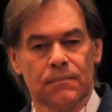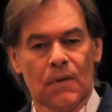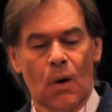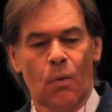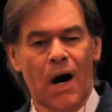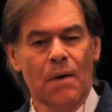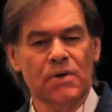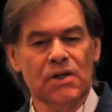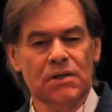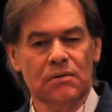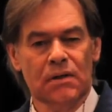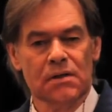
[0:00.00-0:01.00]
Why would you
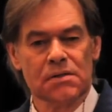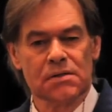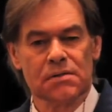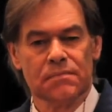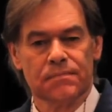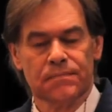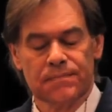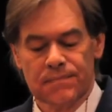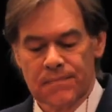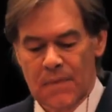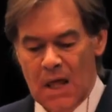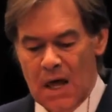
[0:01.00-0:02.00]
do this?
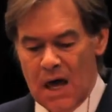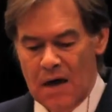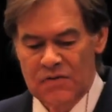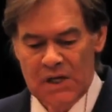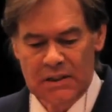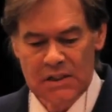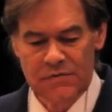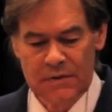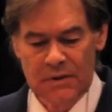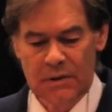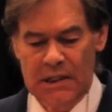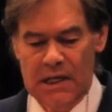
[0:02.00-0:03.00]
I've said this for
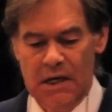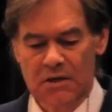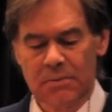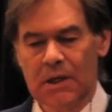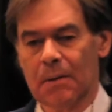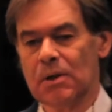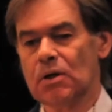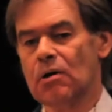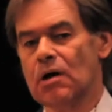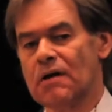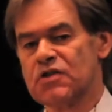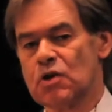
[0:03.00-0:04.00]
30 years. Whenever you go
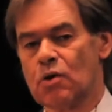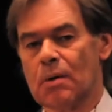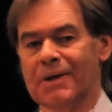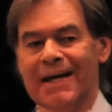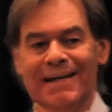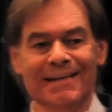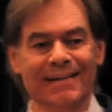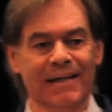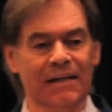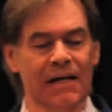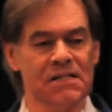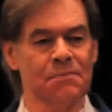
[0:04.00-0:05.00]
offshore with anything,
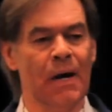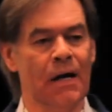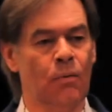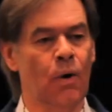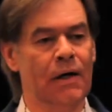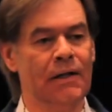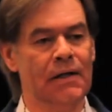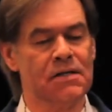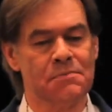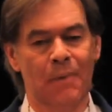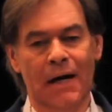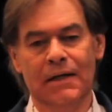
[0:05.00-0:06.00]
it doesn't matter what it is.
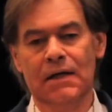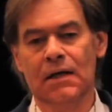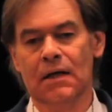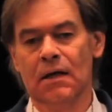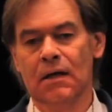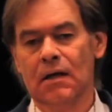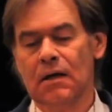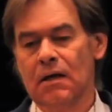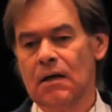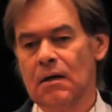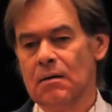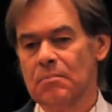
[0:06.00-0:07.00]
Money,
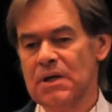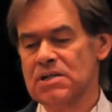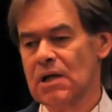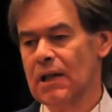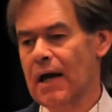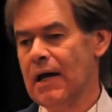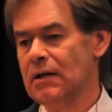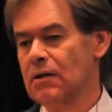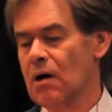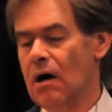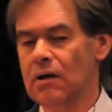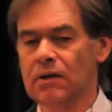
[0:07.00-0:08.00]
piece of land,
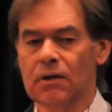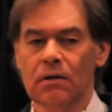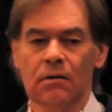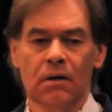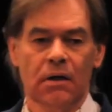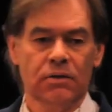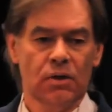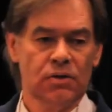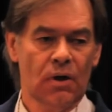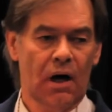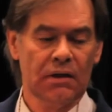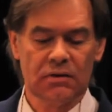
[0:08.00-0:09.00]
condo, your
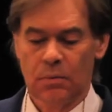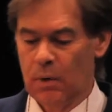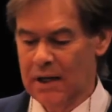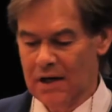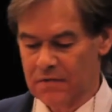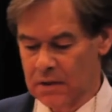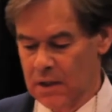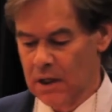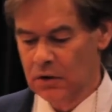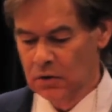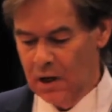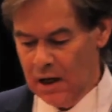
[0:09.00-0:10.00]
yacht, whatever,
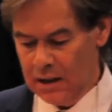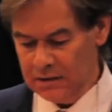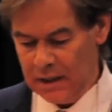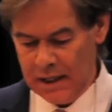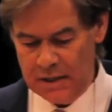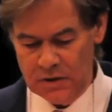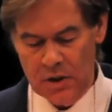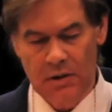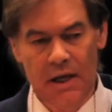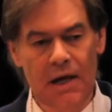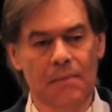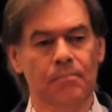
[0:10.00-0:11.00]
not in your
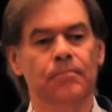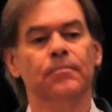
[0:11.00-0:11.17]
name.